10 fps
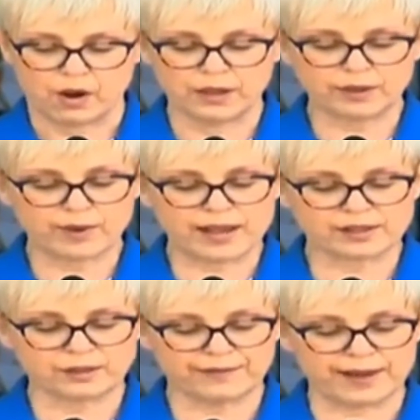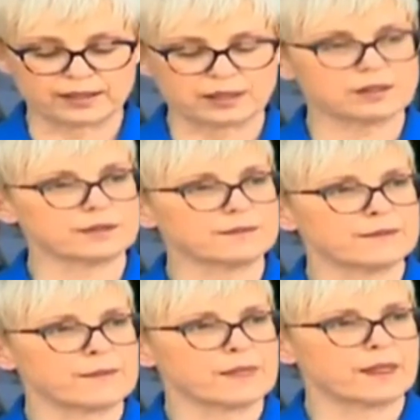All the rest of us,
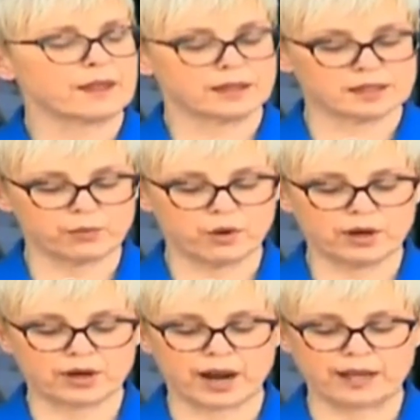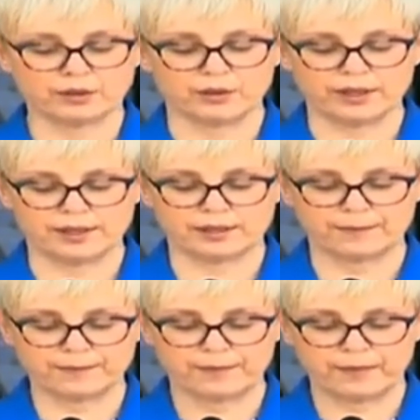the smaller countries,